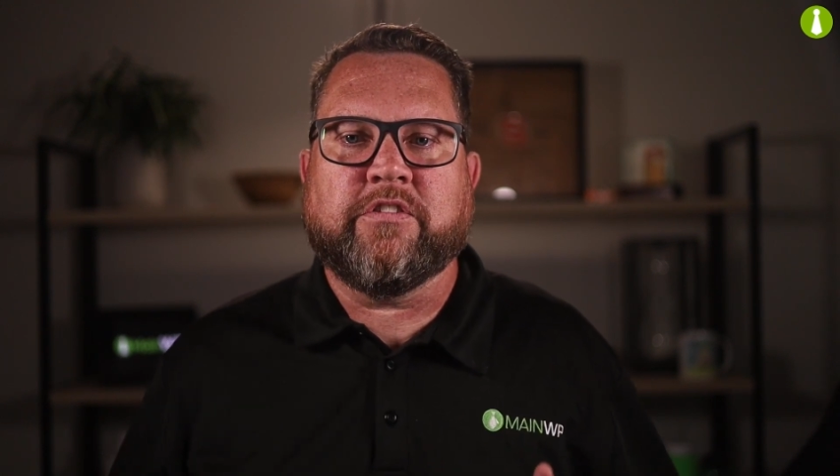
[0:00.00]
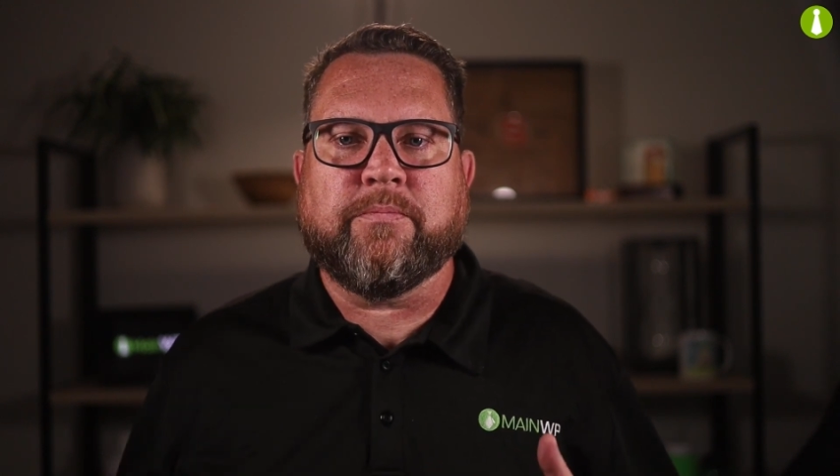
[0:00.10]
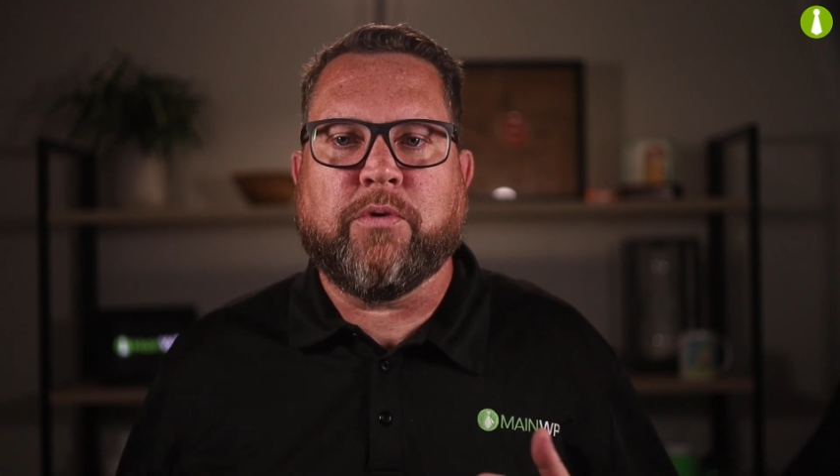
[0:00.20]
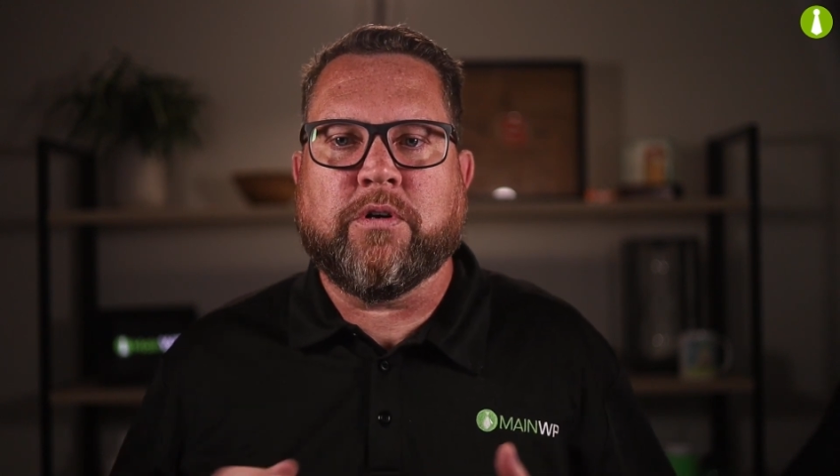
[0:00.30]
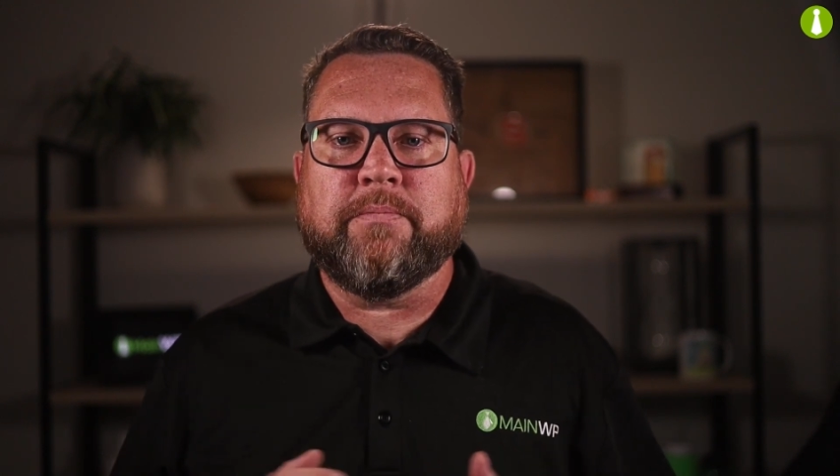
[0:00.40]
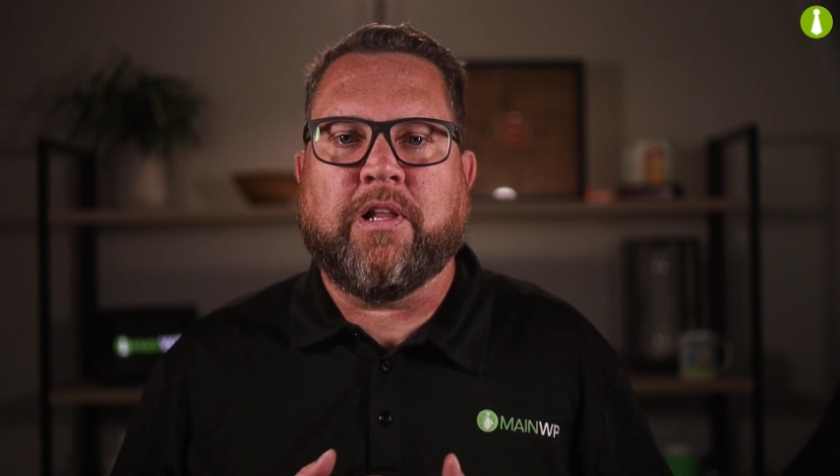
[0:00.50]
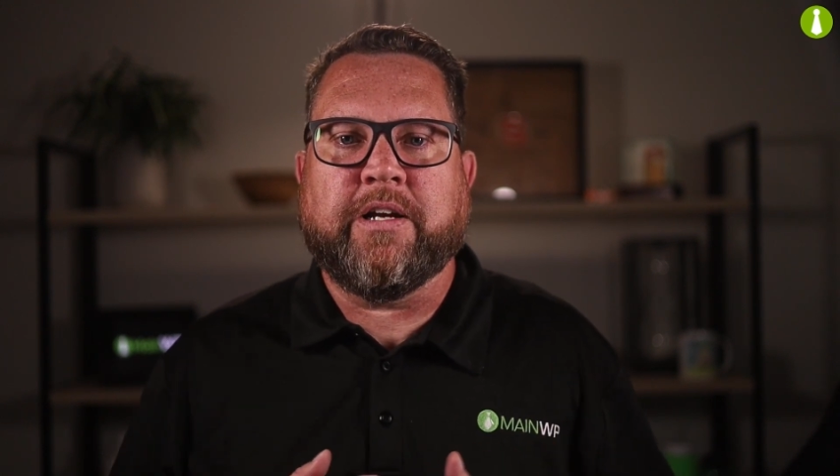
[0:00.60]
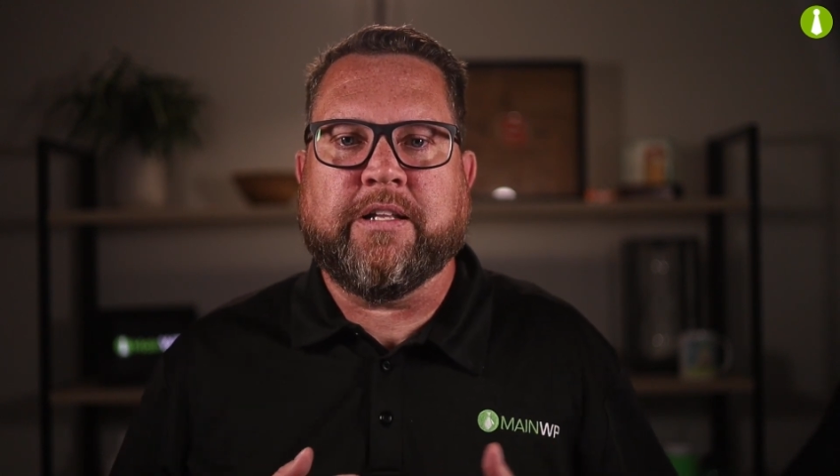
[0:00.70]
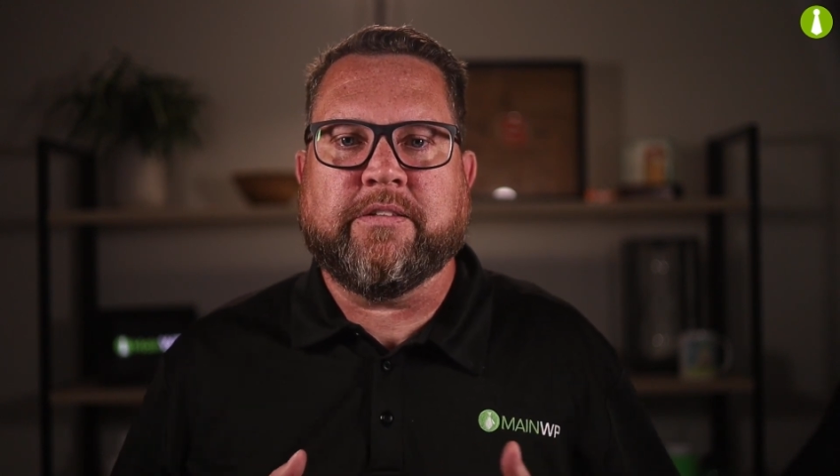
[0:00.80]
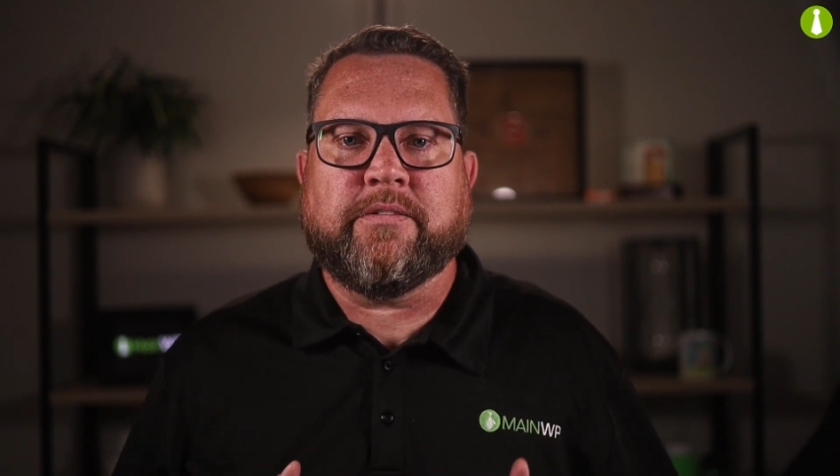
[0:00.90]
supported
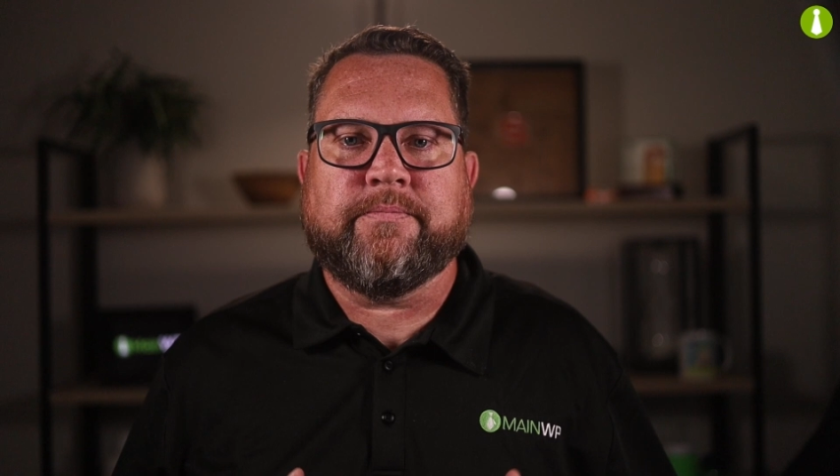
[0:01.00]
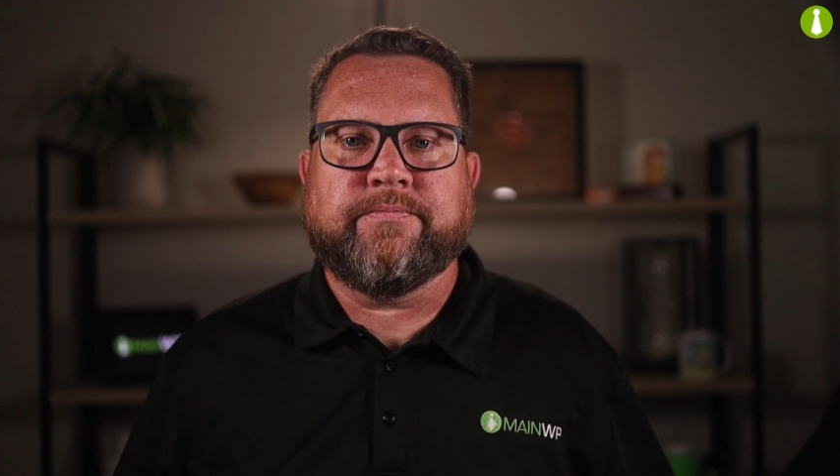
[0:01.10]
plugins.